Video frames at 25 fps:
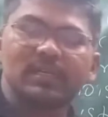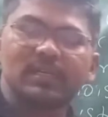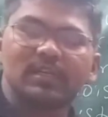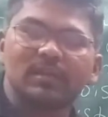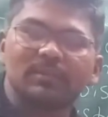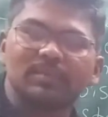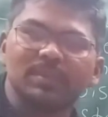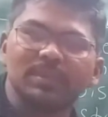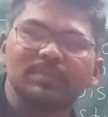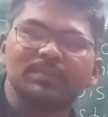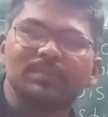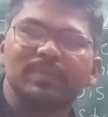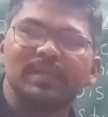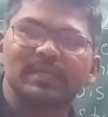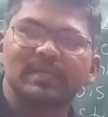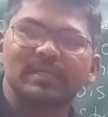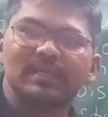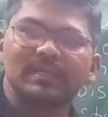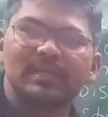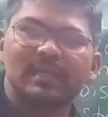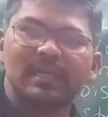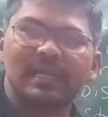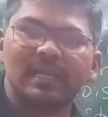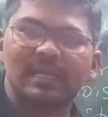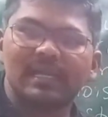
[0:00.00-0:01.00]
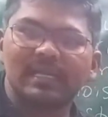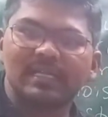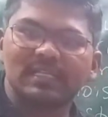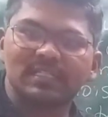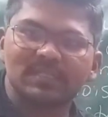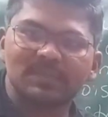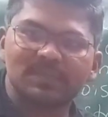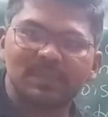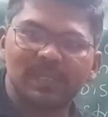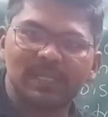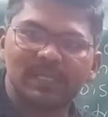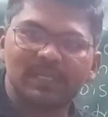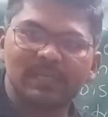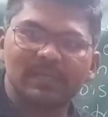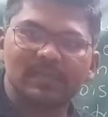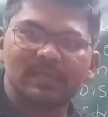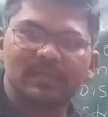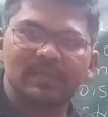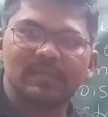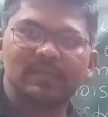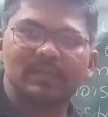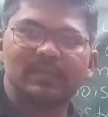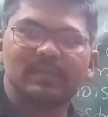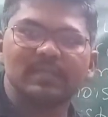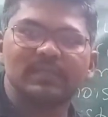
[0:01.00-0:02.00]
topic, but I will explain
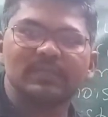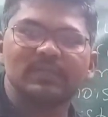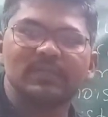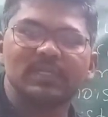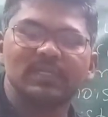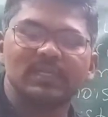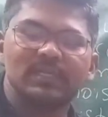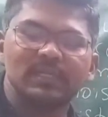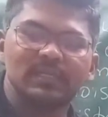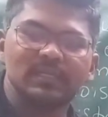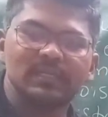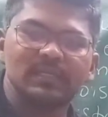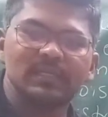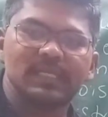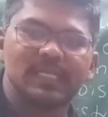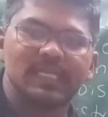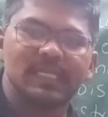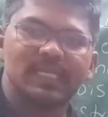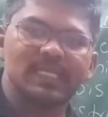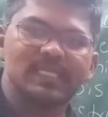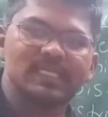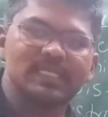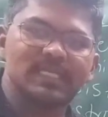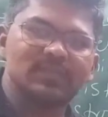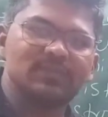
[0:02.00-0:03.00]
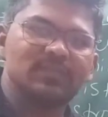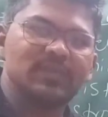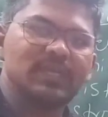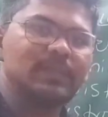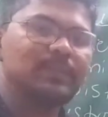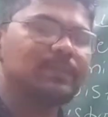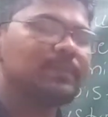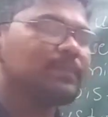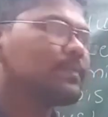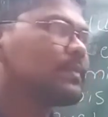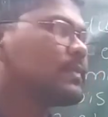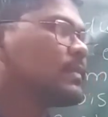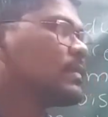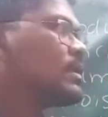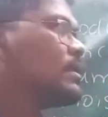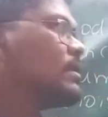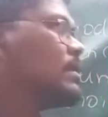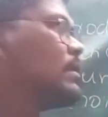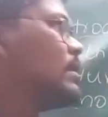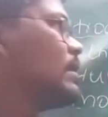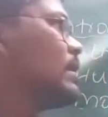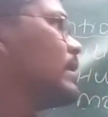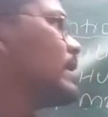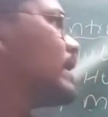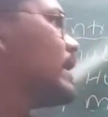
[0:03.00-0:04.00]
it in easy way.
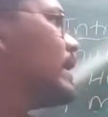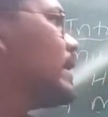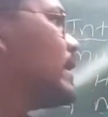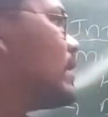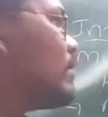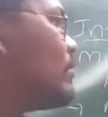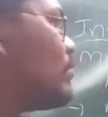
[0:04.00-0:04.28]
Kingdom